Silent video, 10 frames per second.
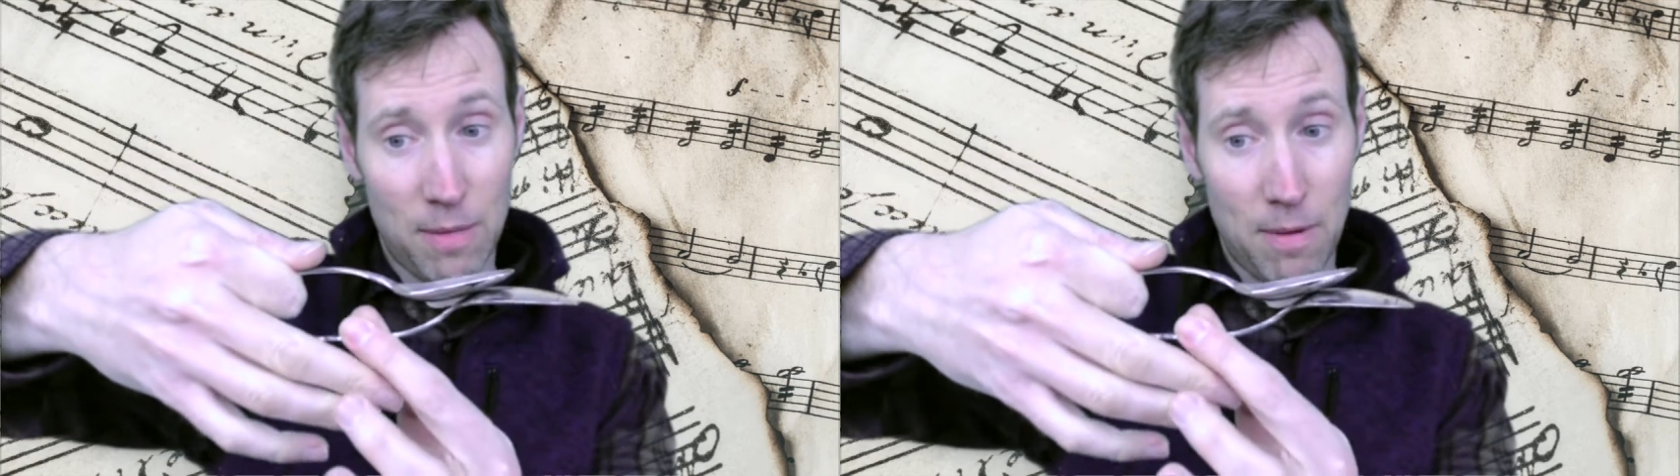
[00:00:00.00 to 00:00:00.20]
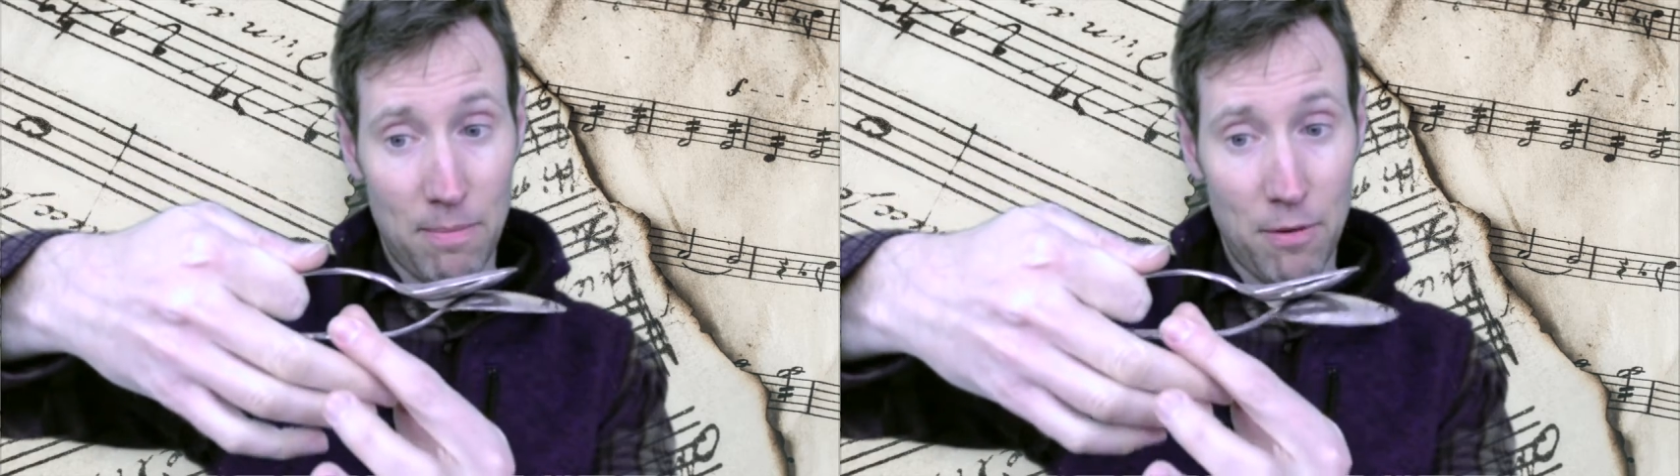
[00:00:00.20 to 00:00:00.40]
I'm
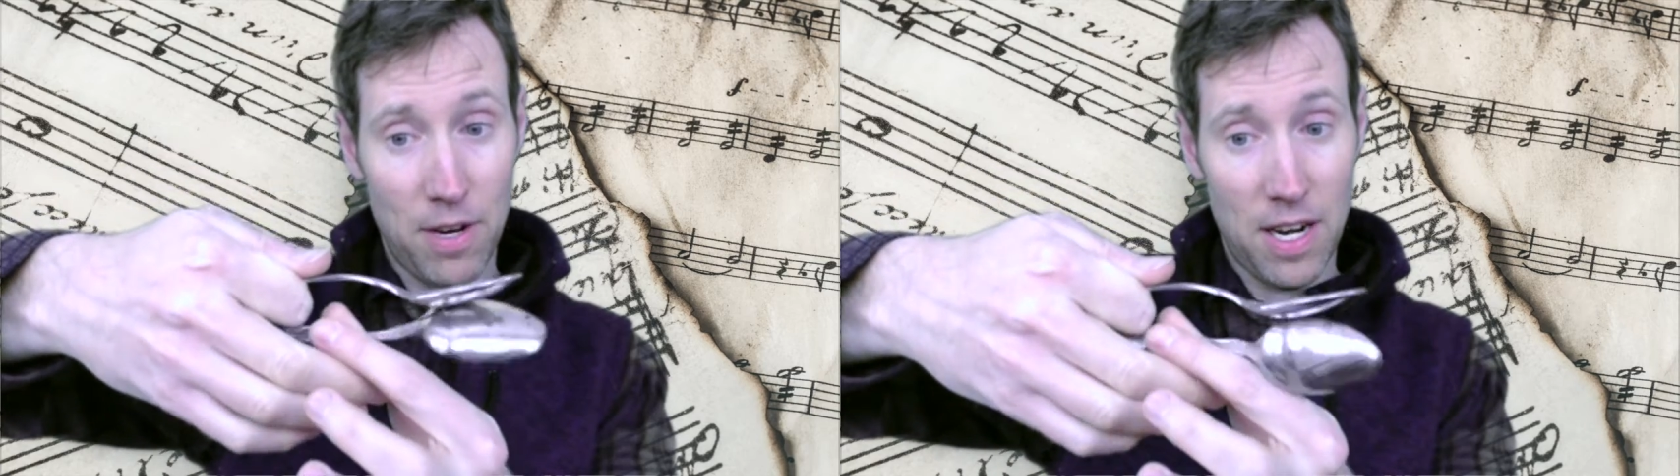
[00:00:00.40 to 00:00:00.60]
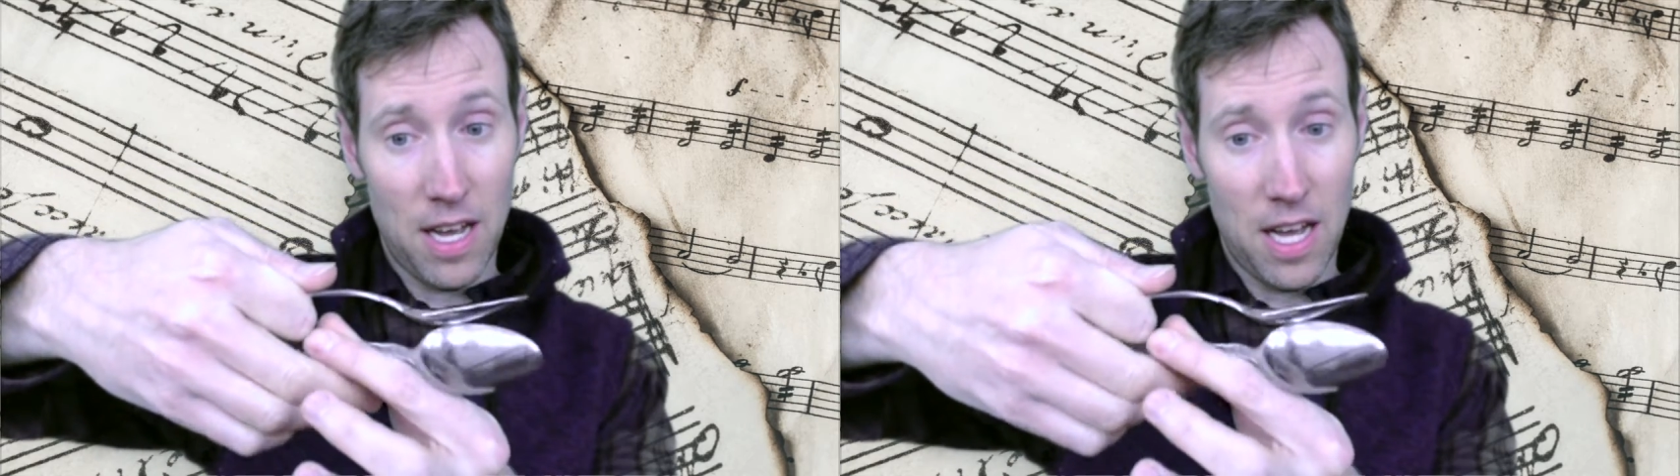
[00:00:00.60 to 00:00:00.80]
going to put
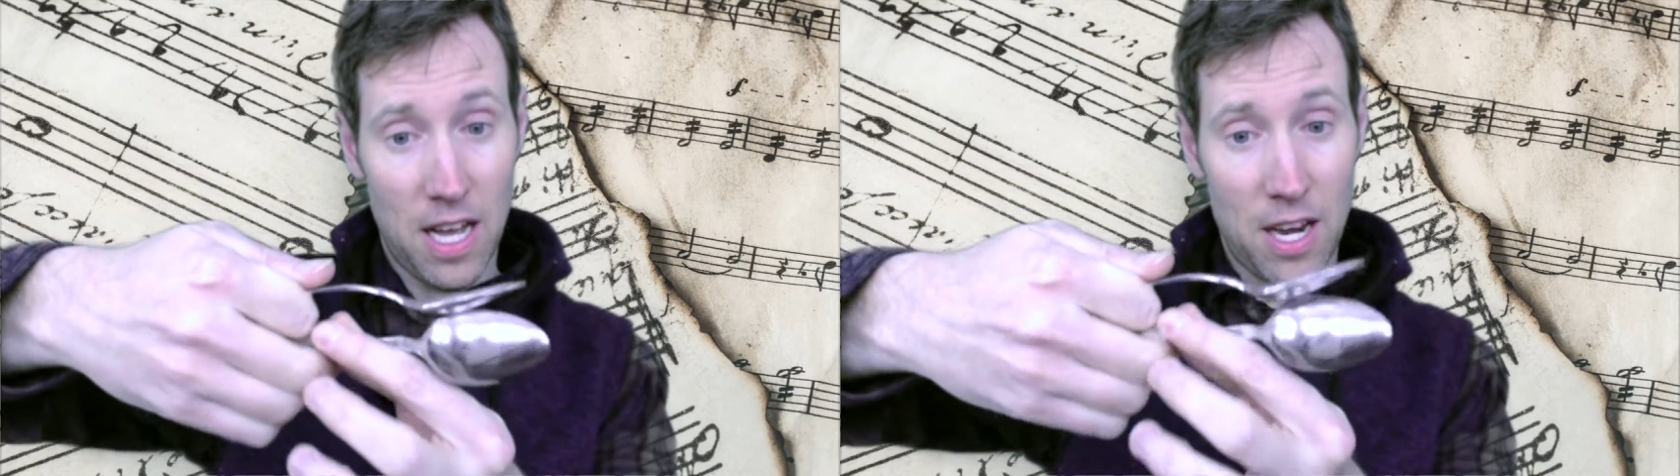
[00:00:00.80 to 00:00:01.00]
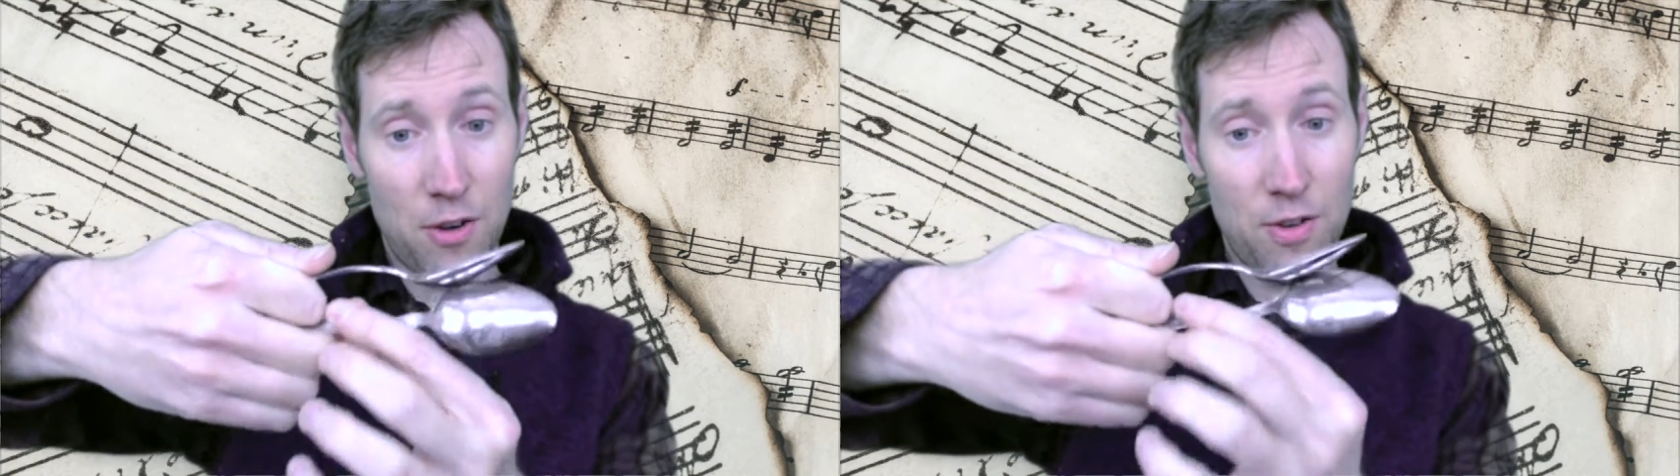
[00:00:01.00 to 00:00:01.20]
it
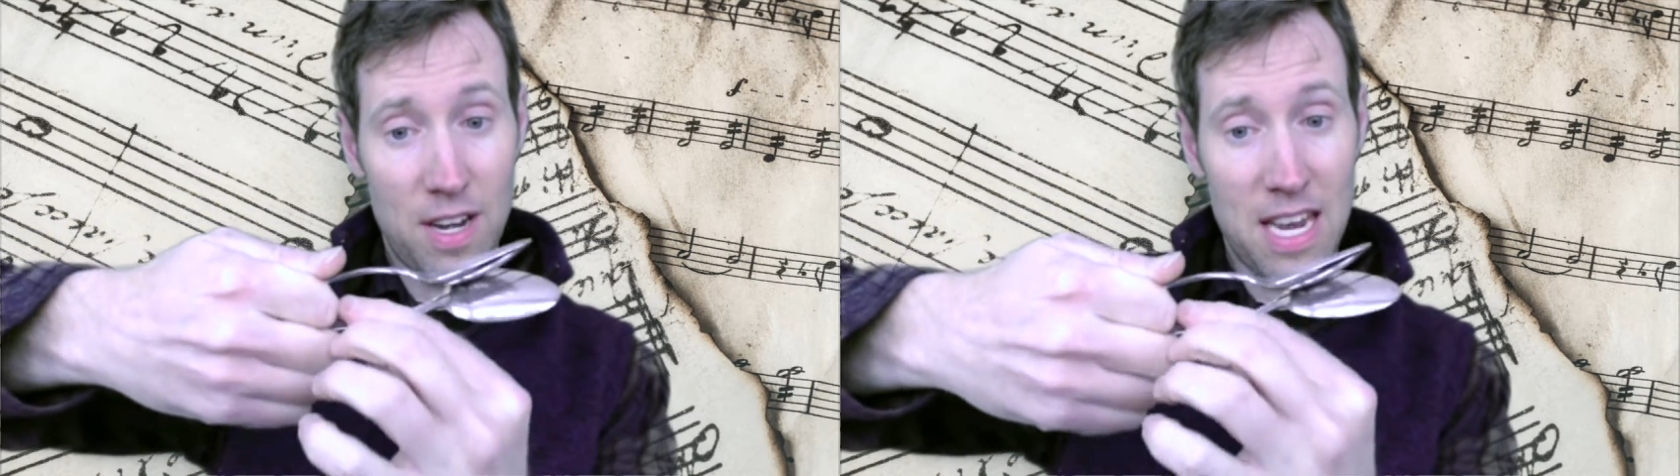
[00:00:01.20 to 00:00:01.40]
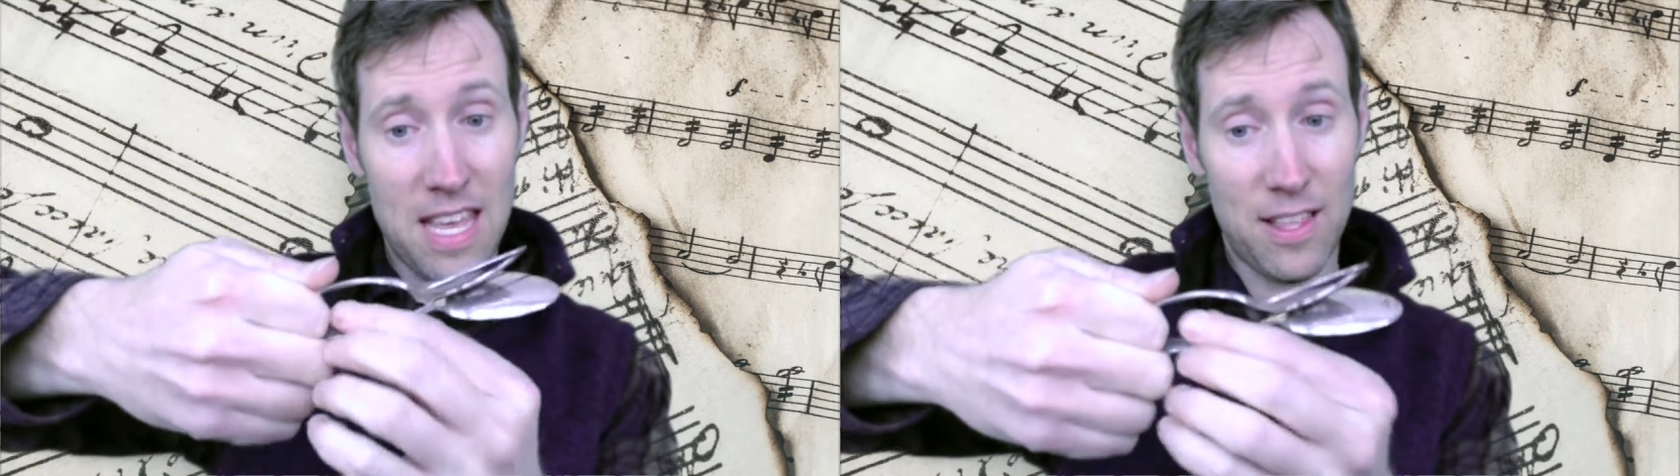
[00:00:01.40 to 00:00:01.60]

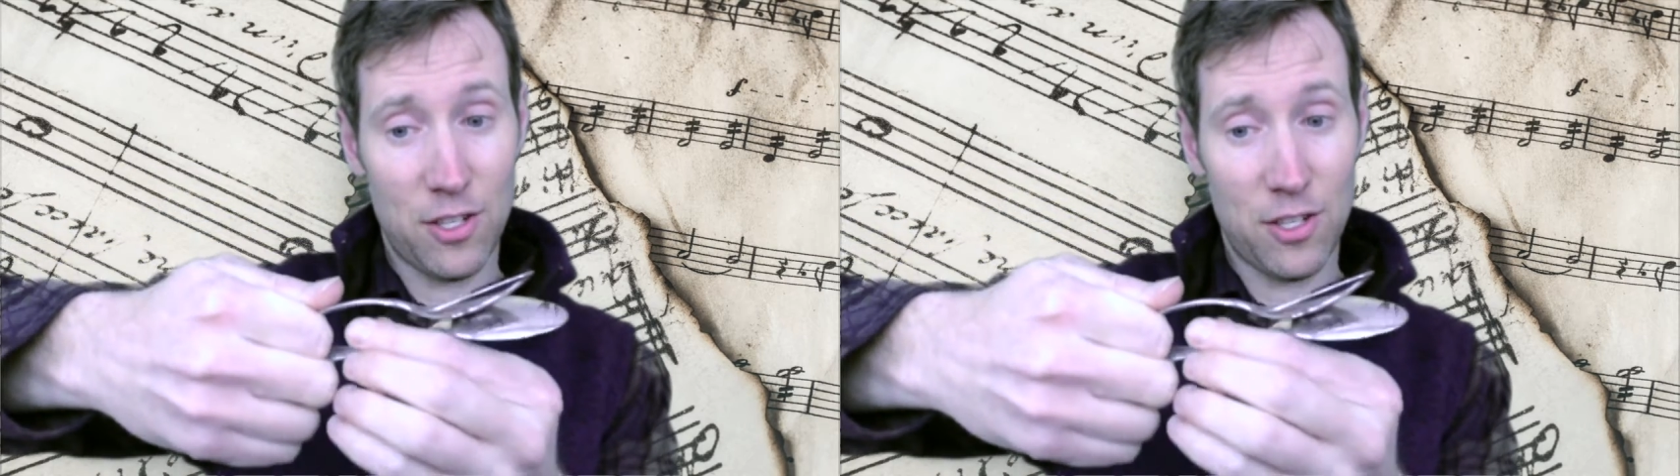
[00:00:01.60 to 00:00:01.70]
underneath